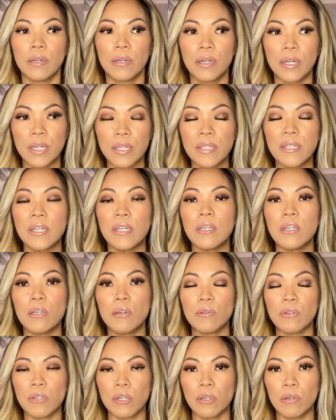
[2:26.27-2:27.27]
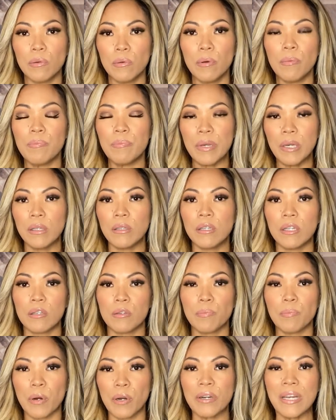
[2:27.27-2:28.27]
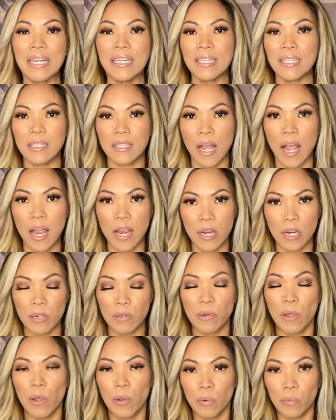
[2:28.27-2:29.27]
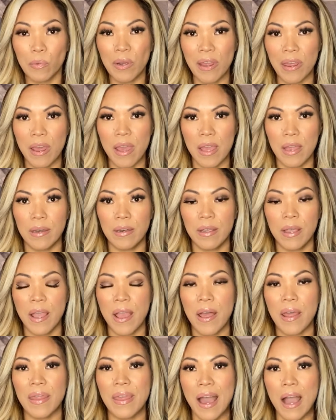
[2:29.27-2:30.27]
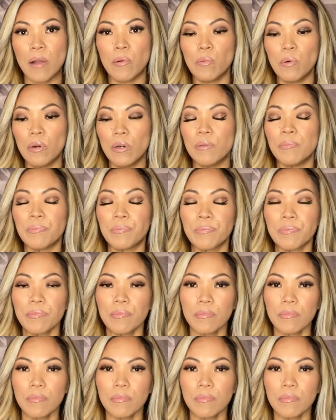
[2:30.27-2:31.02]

continue to build this burning desire within that will